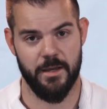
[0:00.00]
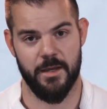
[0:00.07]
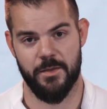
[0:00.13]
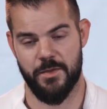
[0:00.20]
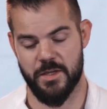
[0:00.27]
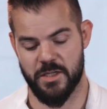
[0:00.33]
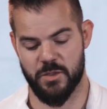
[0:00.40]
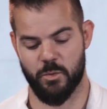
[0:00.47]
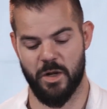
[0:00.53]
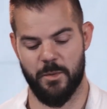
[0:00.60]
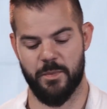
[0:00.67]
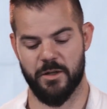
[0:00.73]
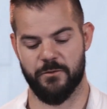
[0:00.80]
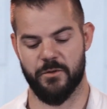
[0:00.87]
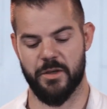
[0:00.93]
And this is what I
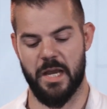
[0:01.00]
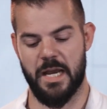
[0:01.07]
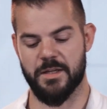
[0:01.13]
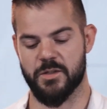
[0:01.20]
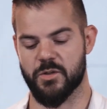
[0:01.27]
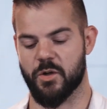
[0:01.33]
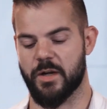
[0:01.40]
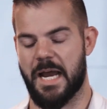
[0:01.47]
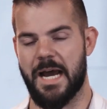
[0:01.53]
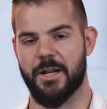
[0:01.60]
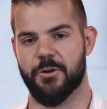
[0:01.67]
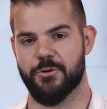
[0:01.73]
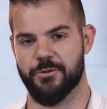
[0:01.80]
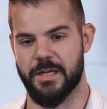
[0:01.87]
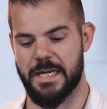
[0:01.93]
picked for you guys. It's called How to
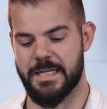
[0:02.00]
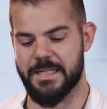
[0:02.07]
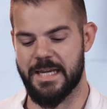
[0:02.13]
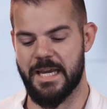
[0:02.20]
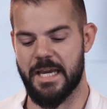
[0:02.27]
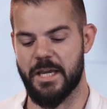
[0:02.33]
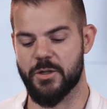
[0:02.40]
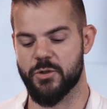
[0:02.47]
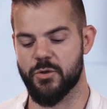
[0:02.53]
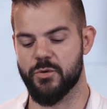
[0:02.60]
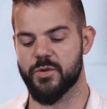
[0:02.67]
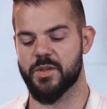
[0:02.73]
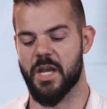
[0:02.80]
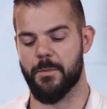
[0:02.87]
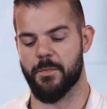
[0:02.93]
Create a
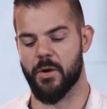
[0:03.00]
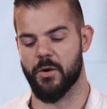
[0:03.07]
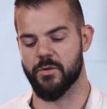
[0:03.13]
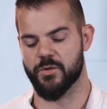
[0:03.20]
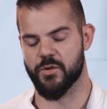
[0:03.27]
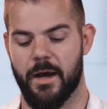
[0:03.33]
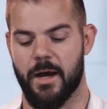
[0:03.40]
Two-Step Post.